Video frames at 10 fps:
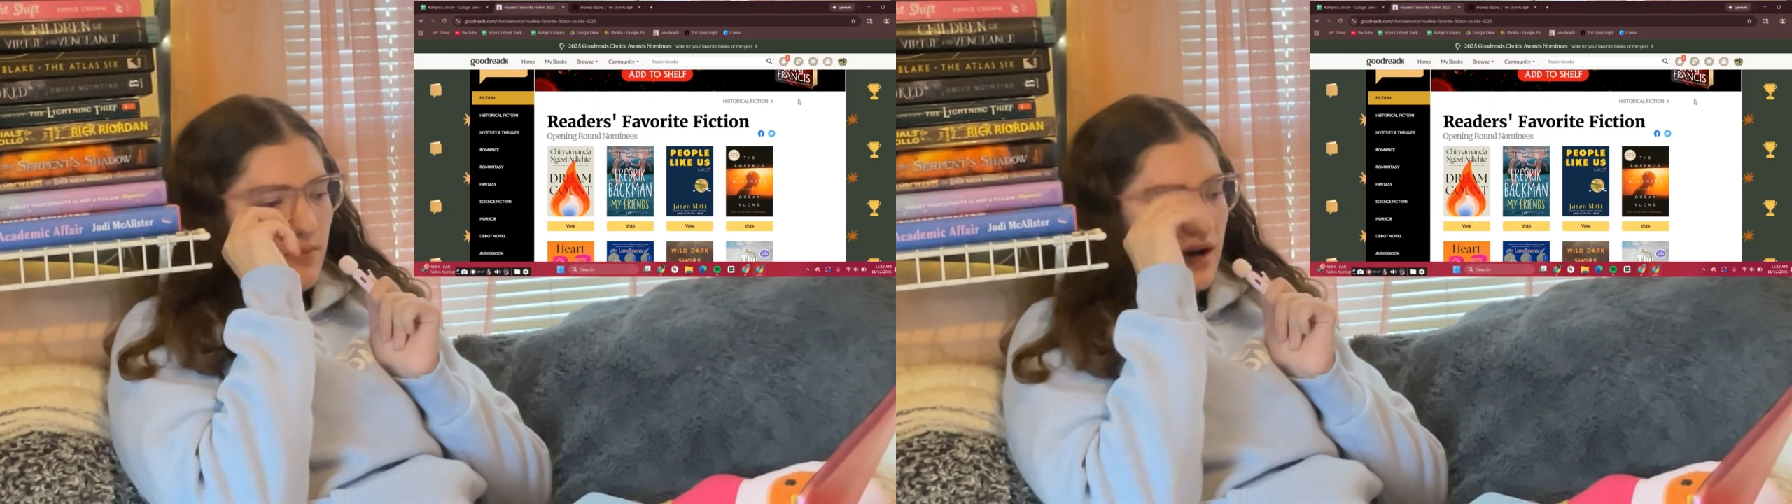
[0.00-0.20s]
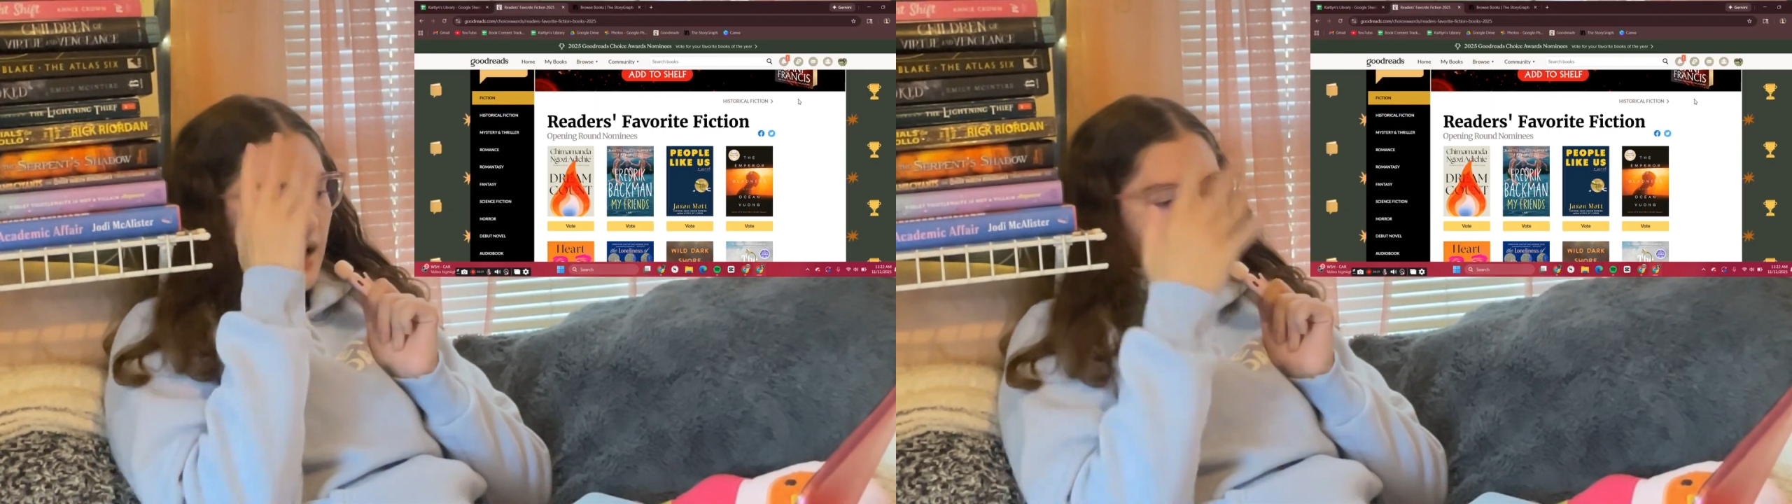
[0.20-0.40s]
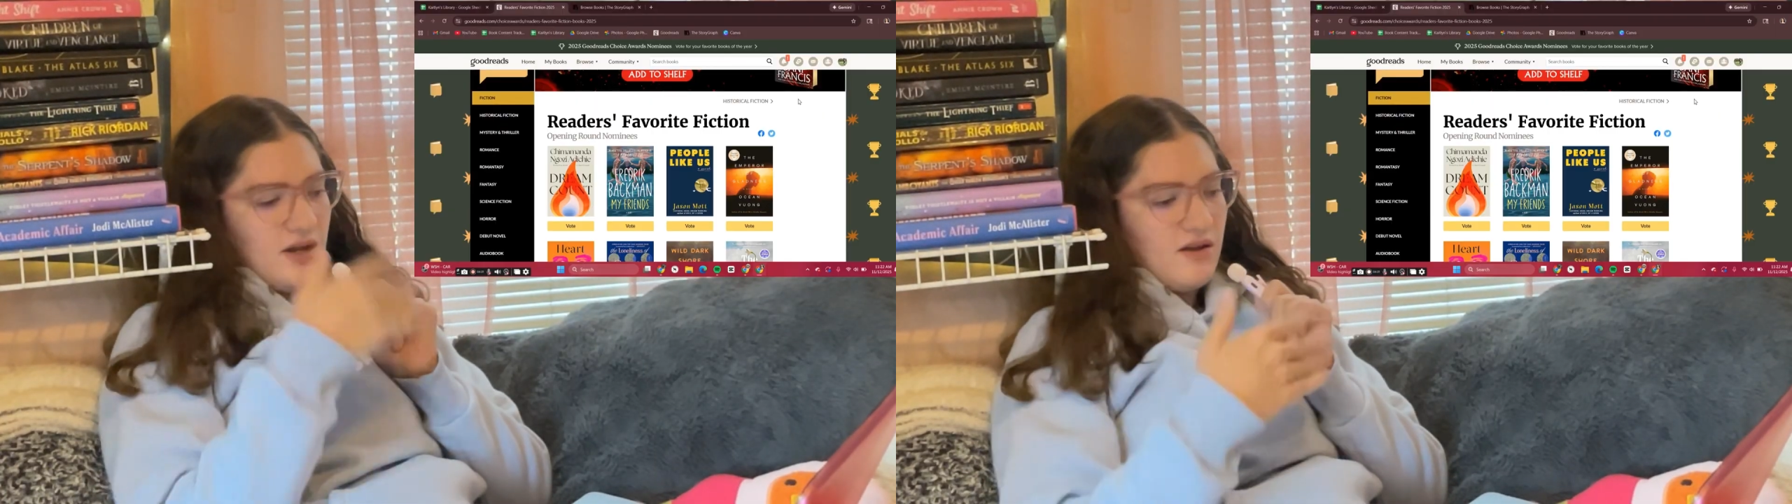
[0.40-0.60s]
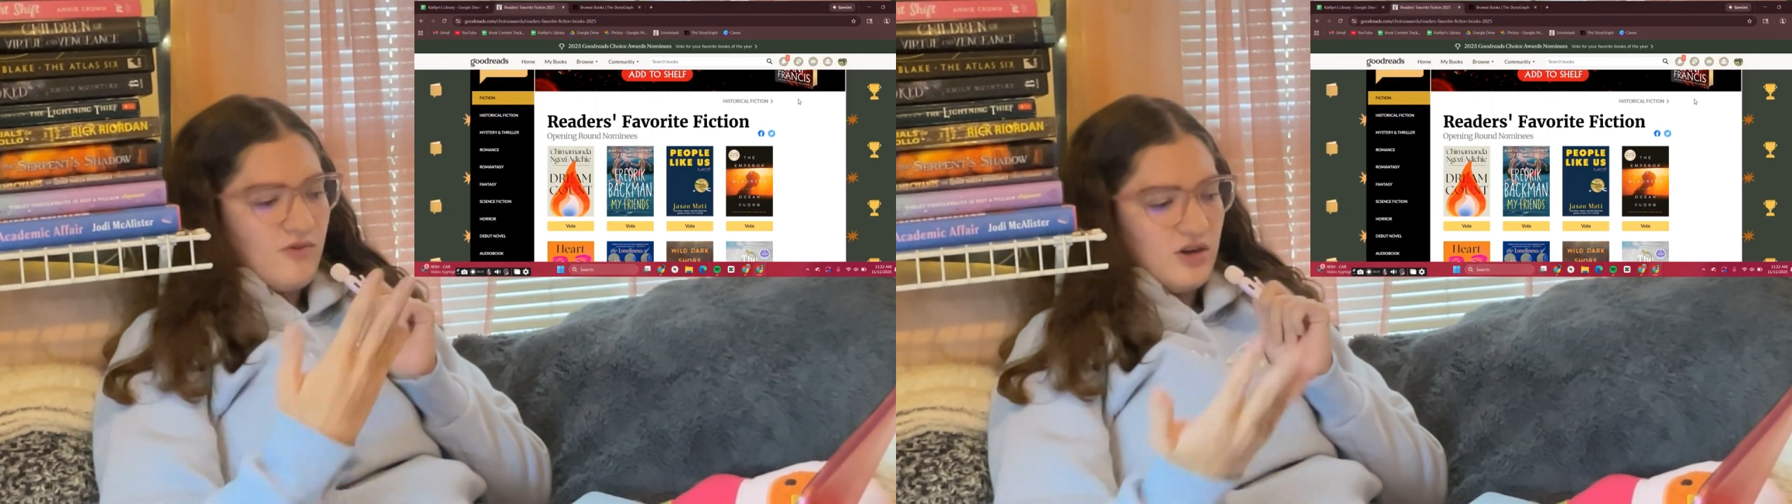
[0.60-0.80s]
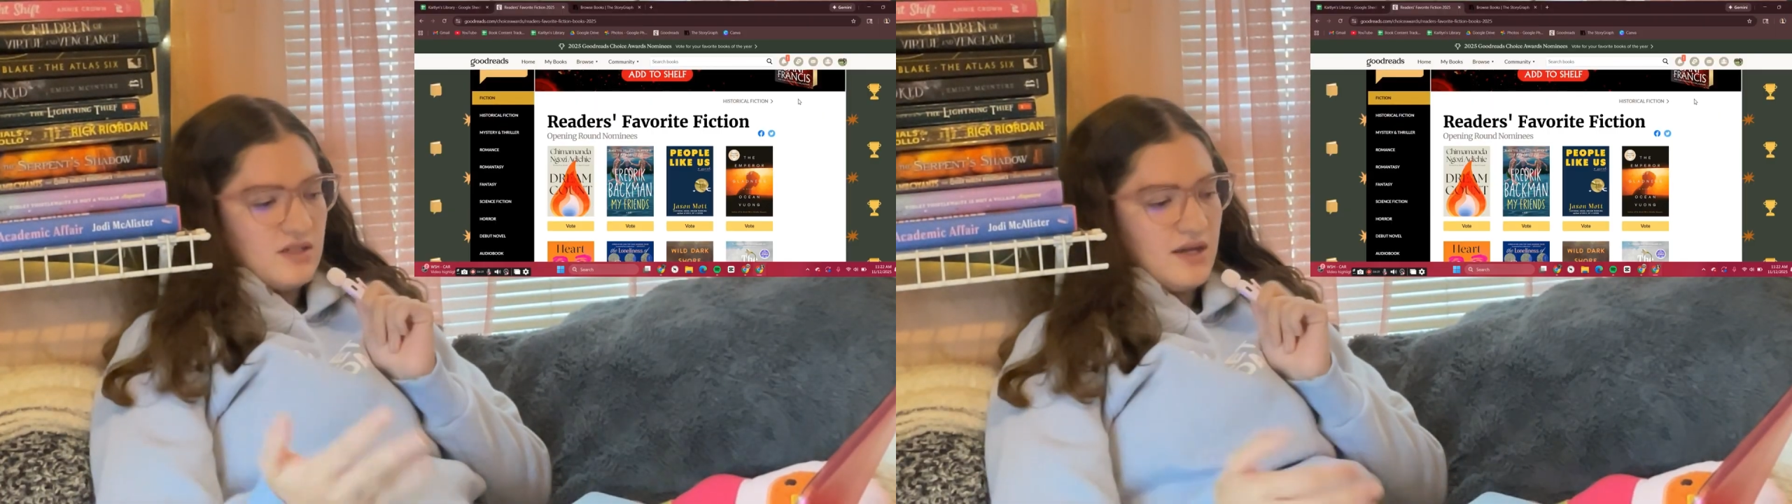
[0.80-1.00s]
but I'm reading
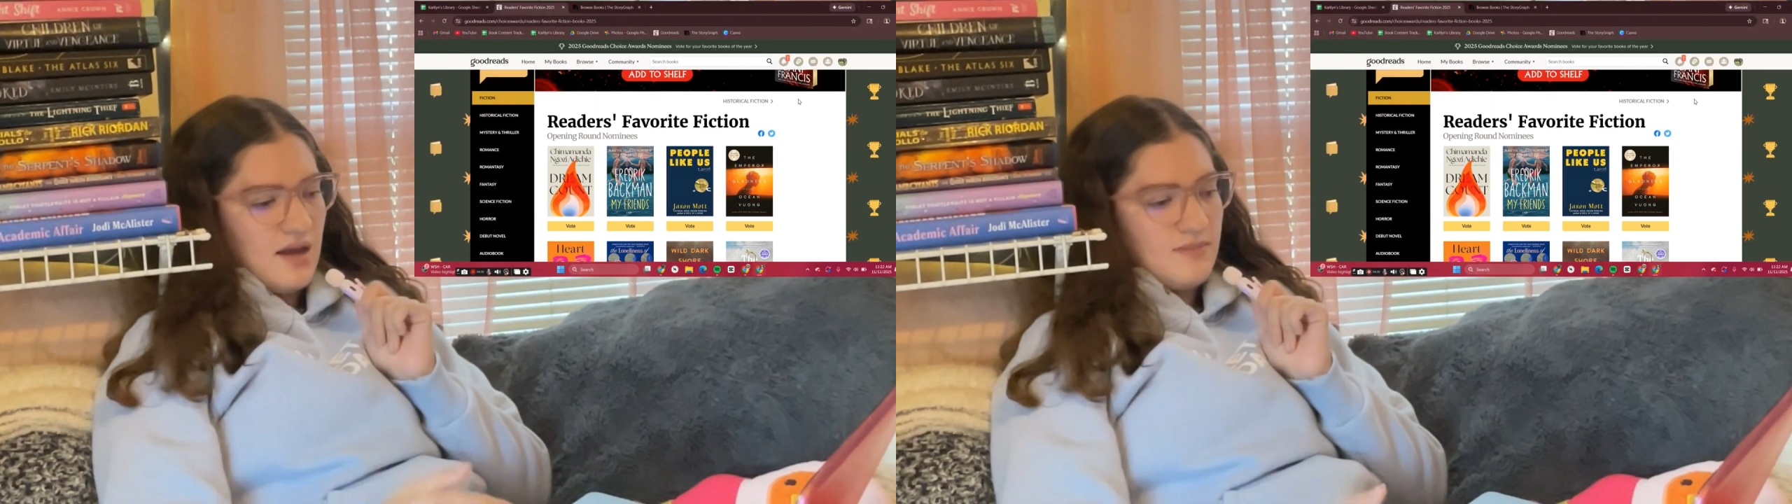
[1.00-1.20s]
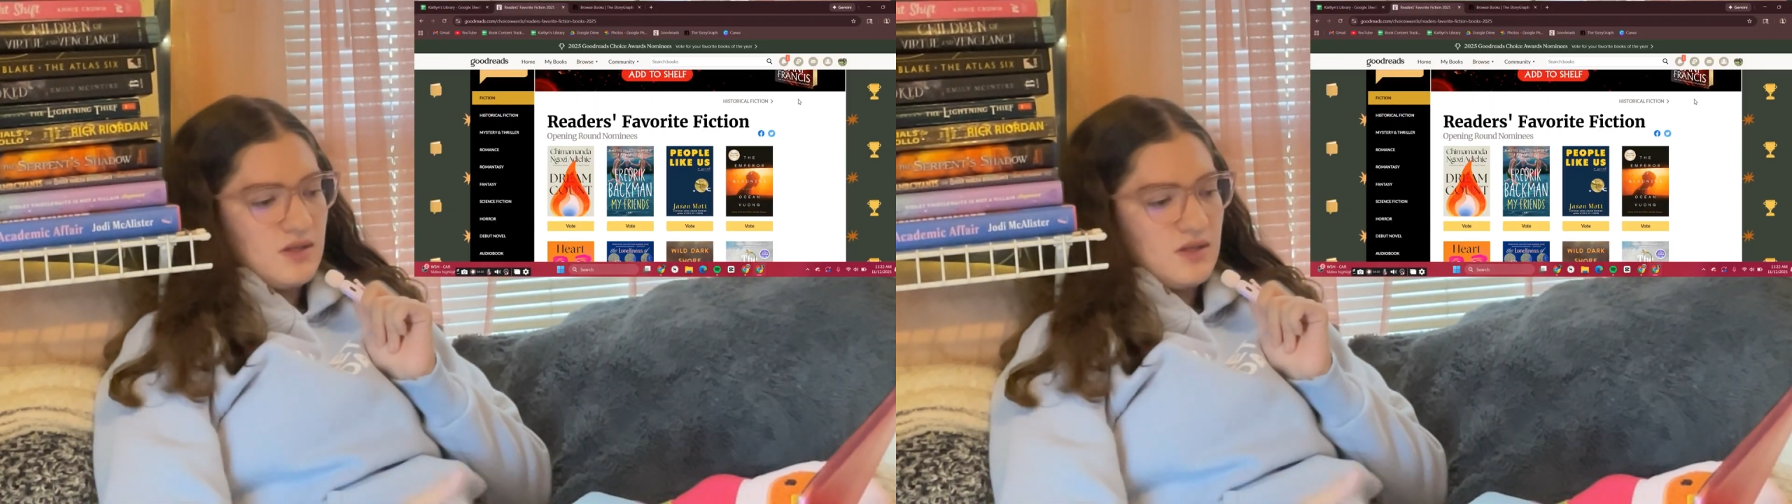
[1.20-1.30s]
for escape.